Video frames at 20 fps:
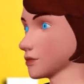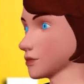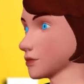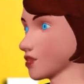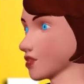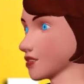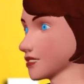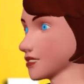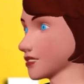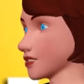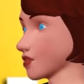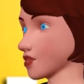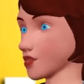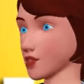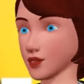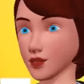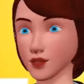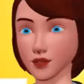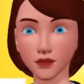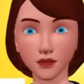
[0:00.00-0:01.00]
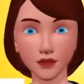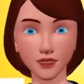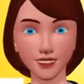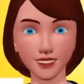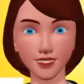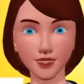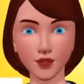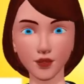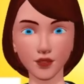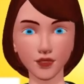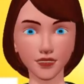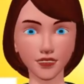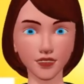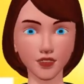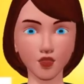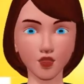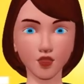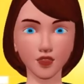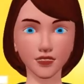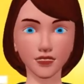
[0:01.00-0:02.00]
Preparation for a
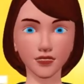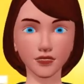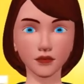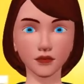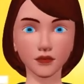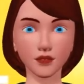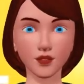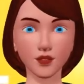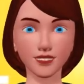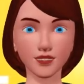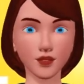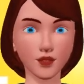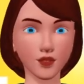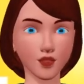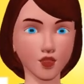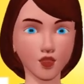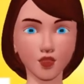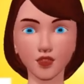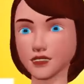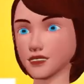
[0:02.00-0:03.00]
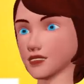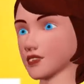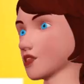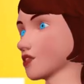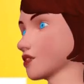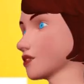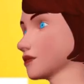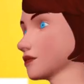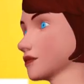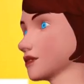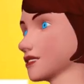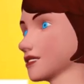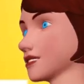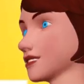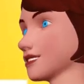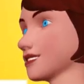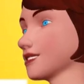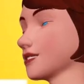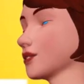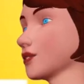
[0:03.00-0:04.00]
biopsy. Before undergoing a
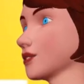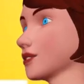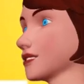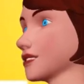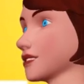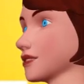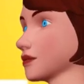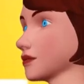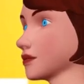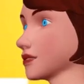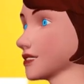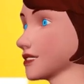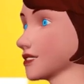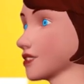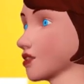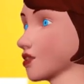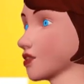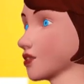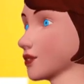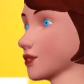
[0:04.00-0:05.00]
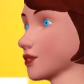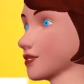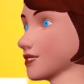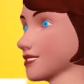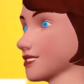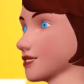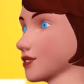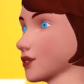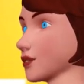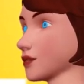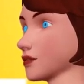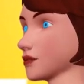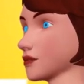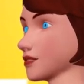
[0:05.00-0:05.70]
biopsy, the doctor will discuss the